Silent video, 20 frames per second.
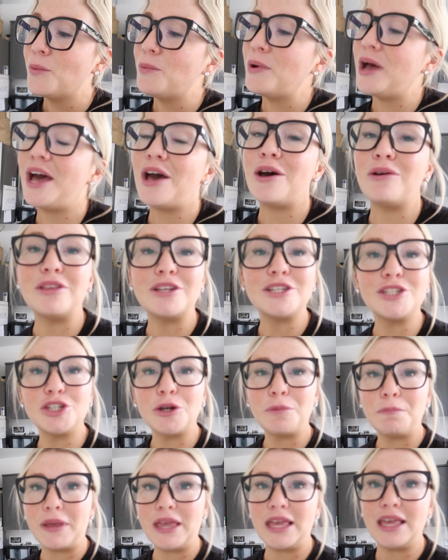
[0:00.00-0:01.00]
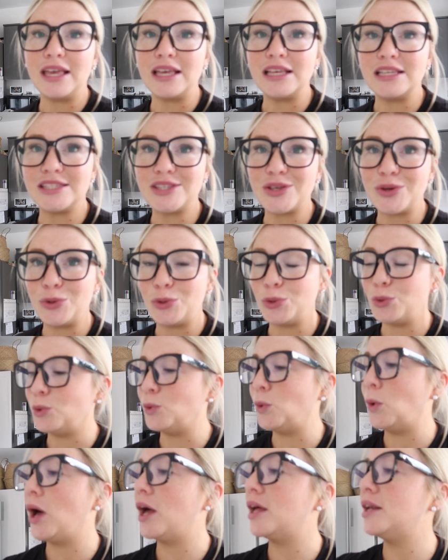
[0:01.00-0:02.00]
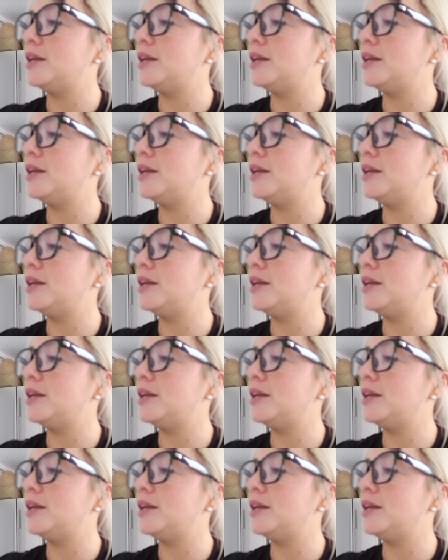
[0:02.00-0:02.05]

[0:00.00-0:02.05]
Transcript: Well, the shopping is all